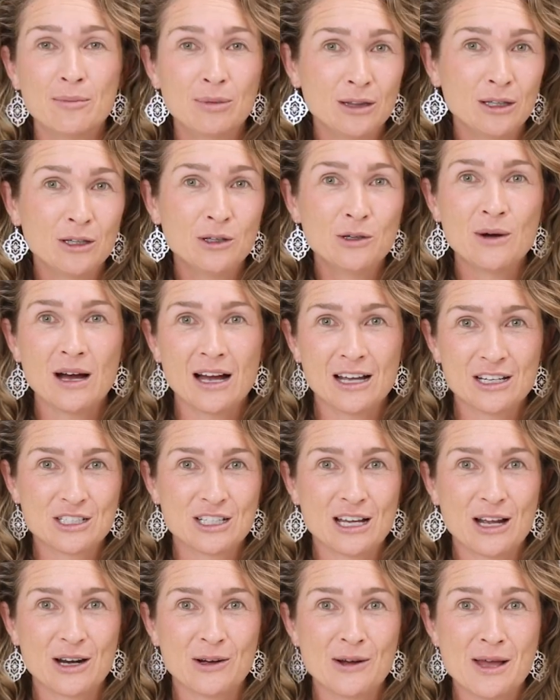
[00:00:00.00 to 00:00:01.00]
blue
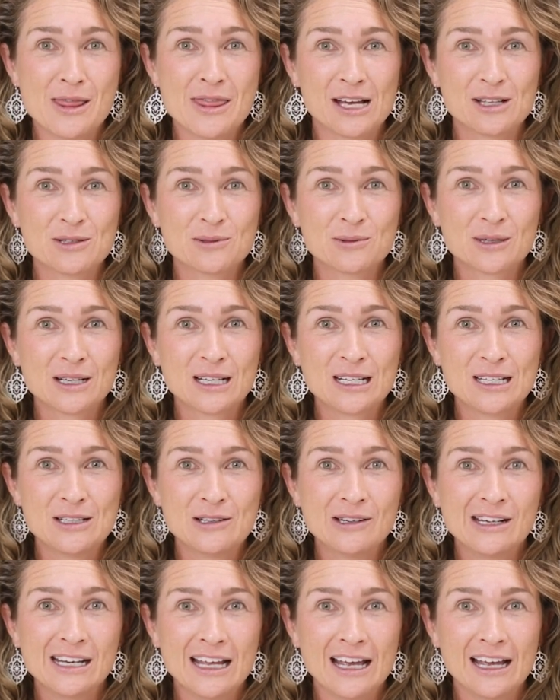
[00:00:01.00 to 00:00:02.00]
eyeshadow, and that's what we're gonna
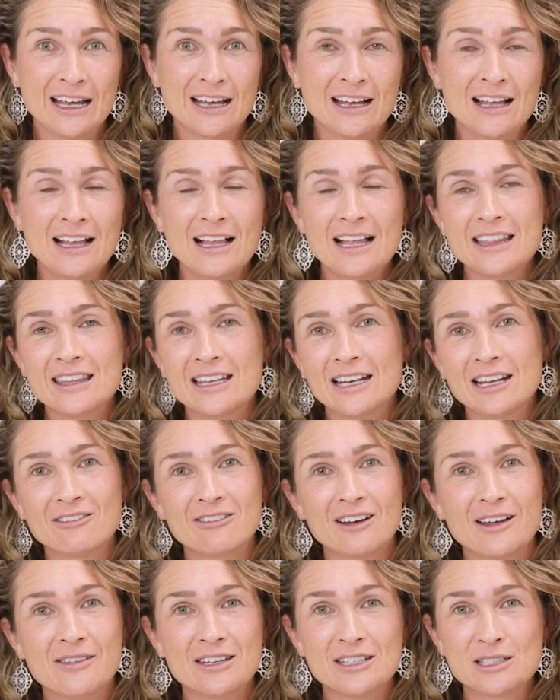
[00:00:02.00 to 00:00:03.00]
do today. Then I
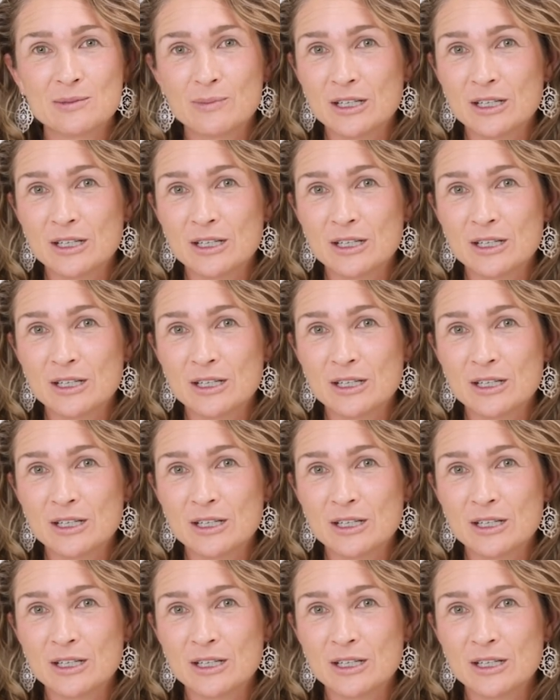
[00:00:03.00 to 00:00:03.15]
found this